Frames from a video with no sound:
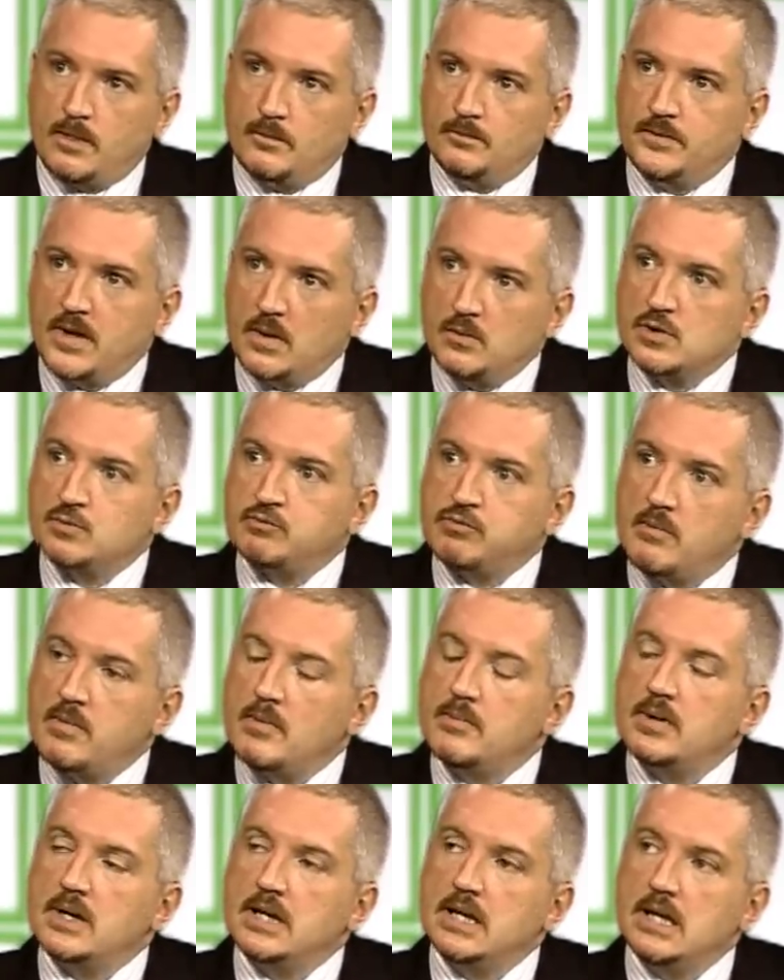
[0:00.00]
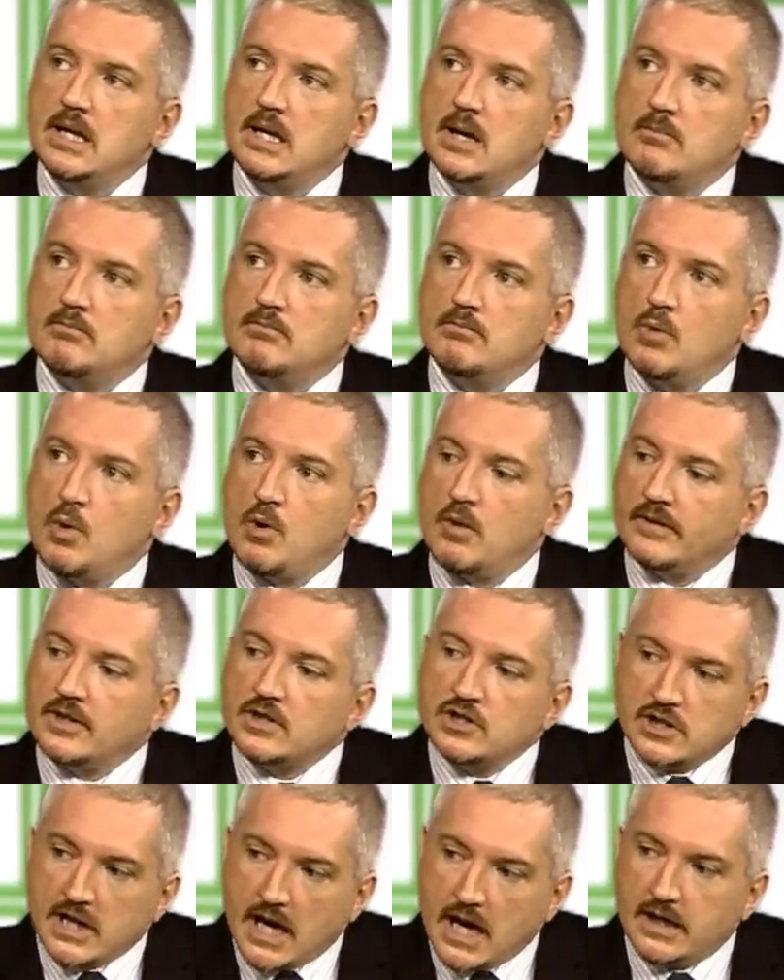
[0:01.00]
there was probably more of a
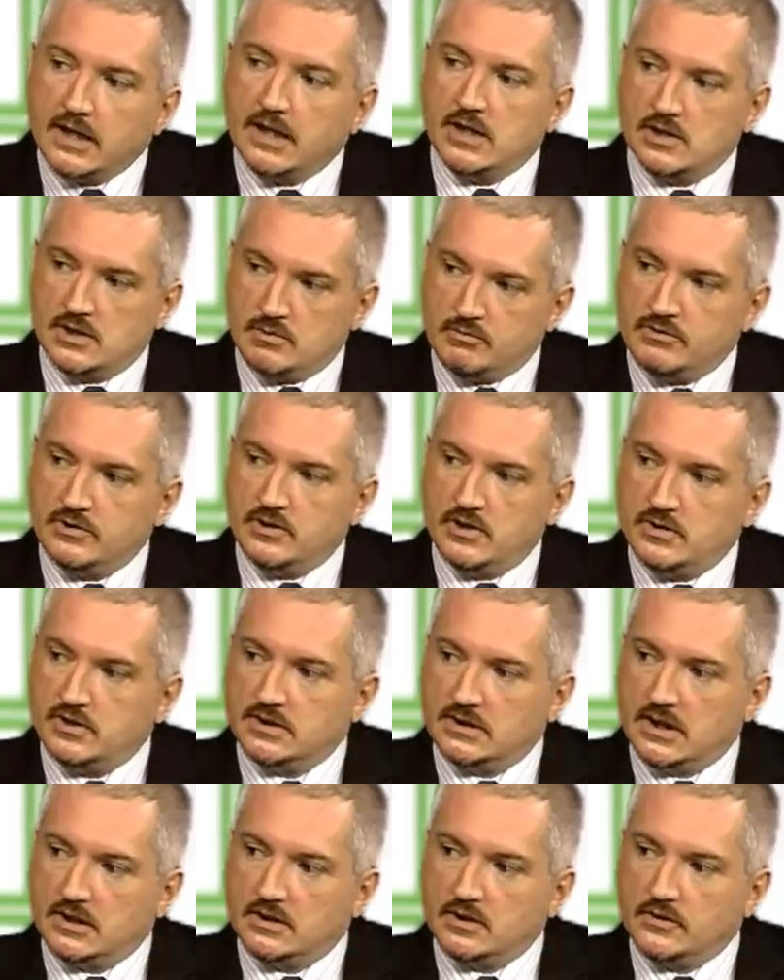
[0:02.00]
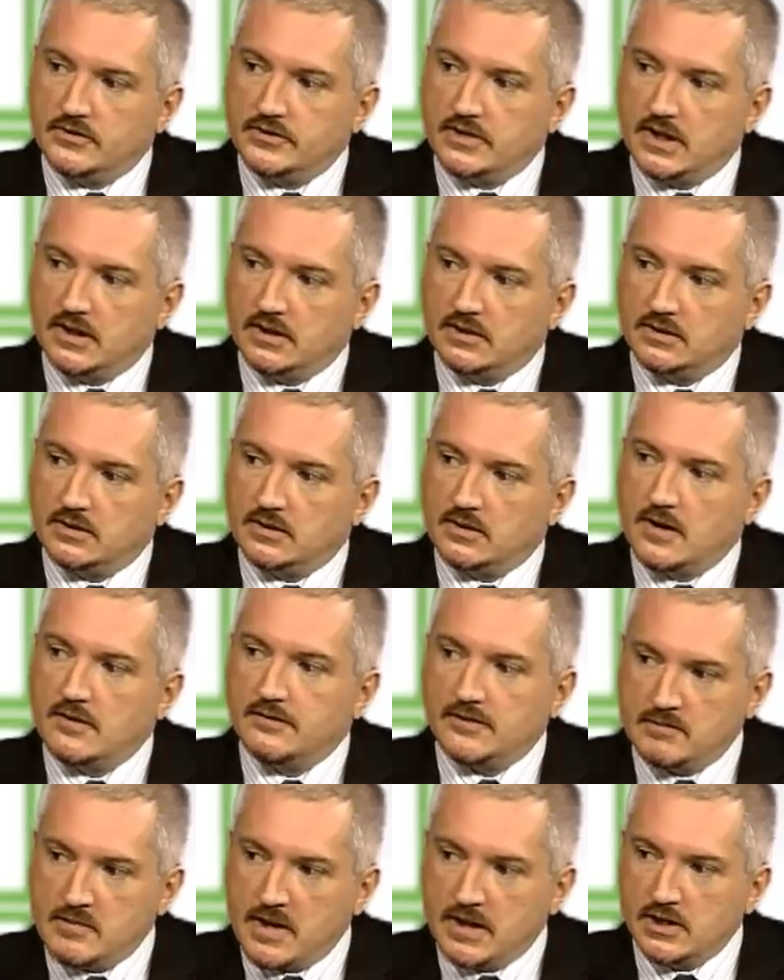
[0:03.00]
challenge in producing that content
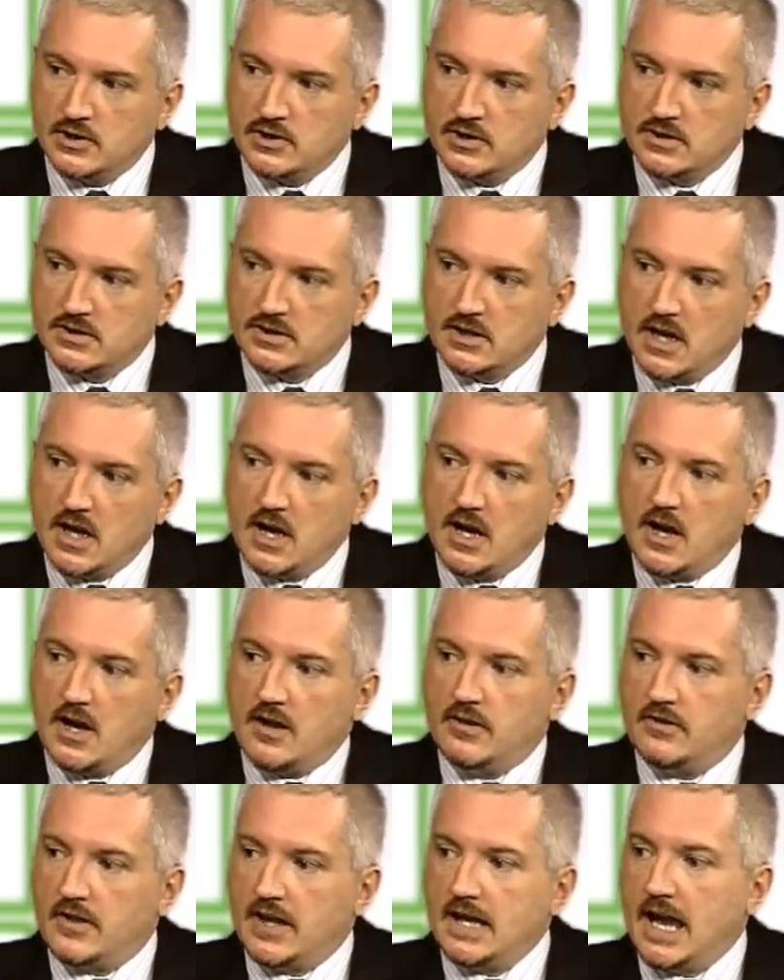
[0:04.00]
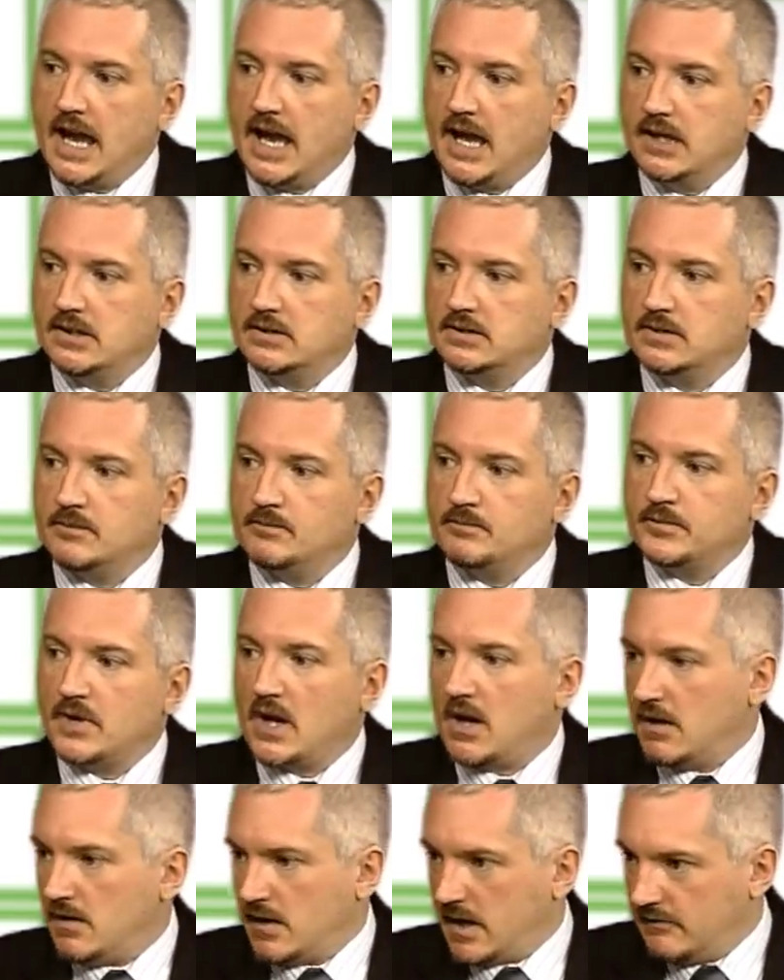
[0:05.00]
for managers. They had
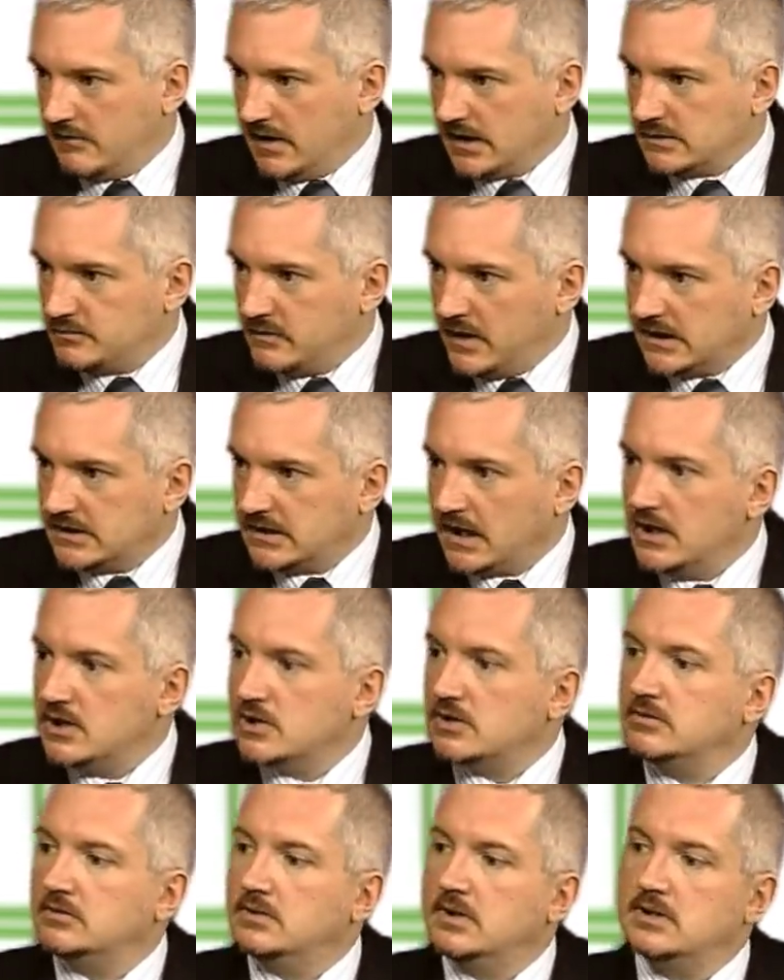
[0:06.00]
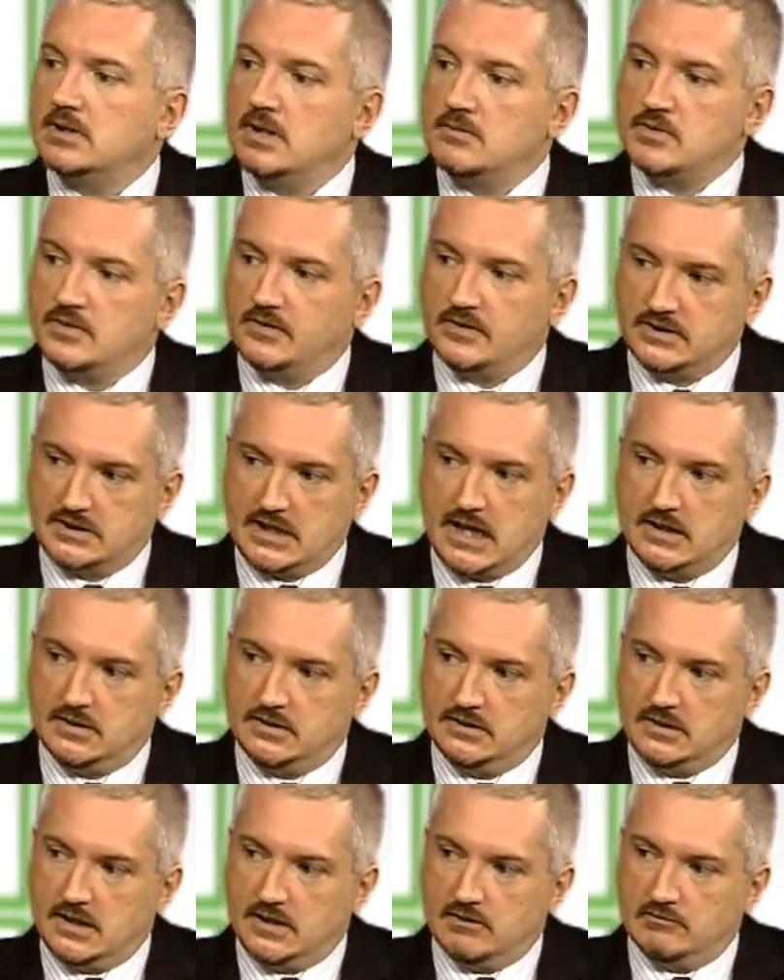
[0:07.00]
a higher expectation in terms of the
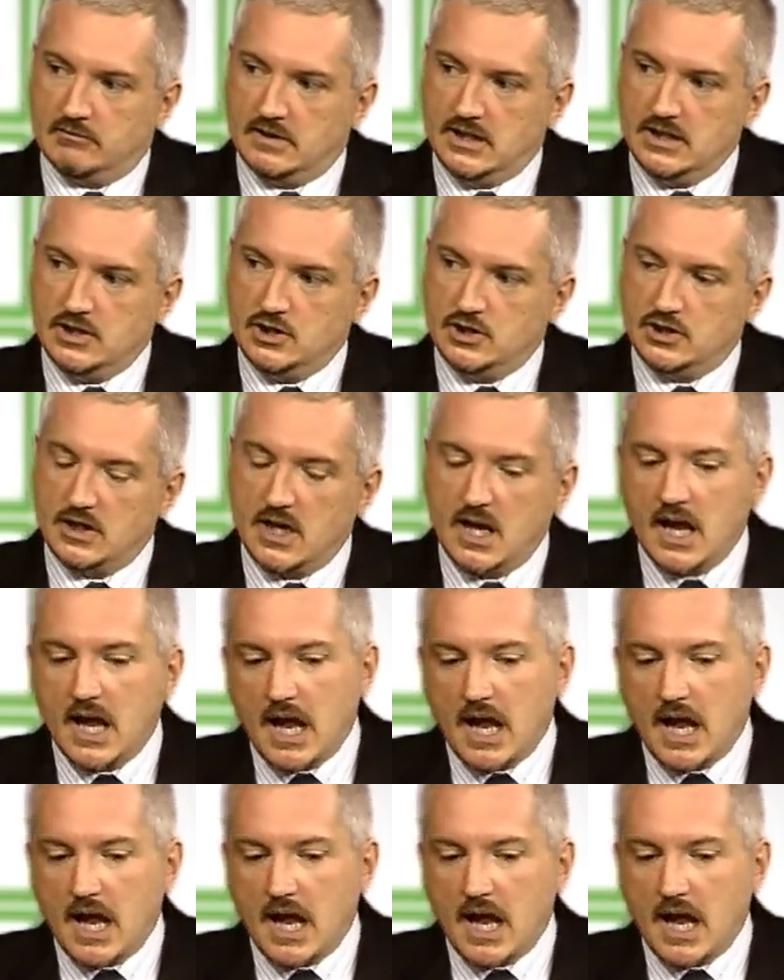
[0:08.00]
standard they'd reach.